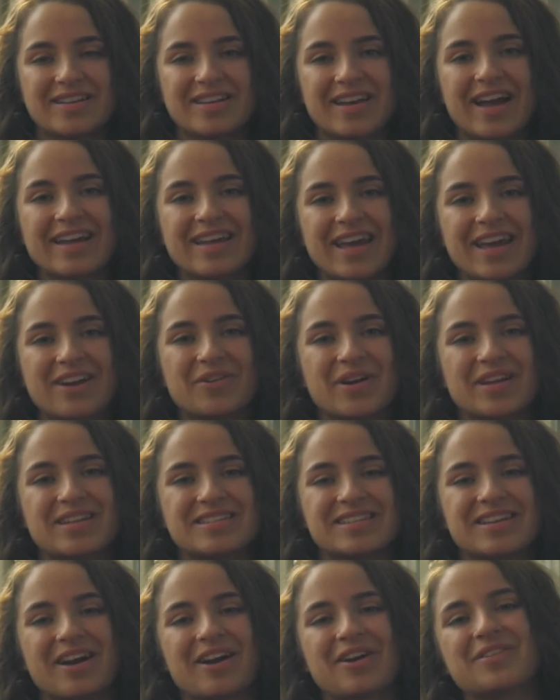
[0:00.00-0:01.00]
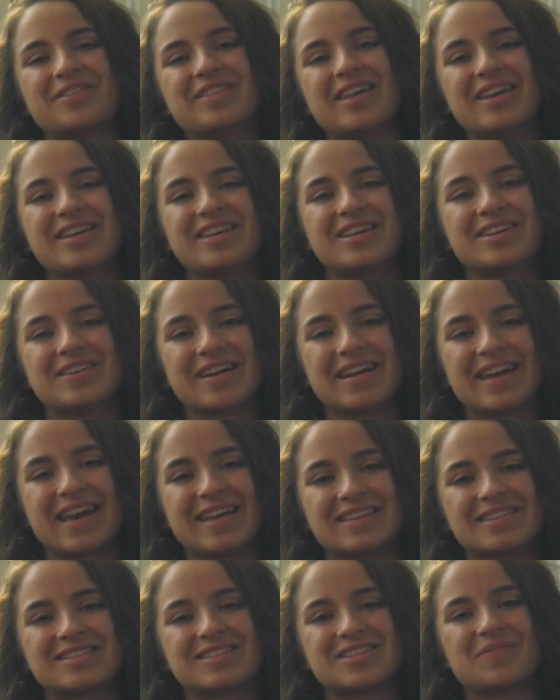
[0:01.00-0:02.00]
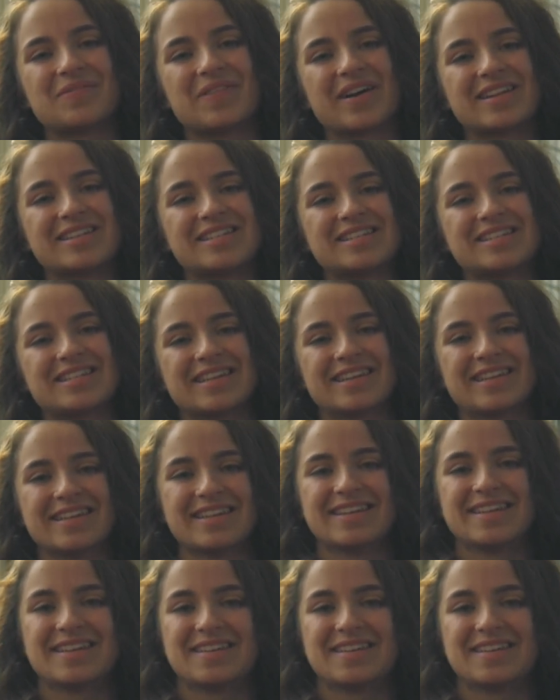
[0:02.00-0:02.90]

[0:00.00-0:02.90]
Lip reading: I can't wait to go. Thank you again so much.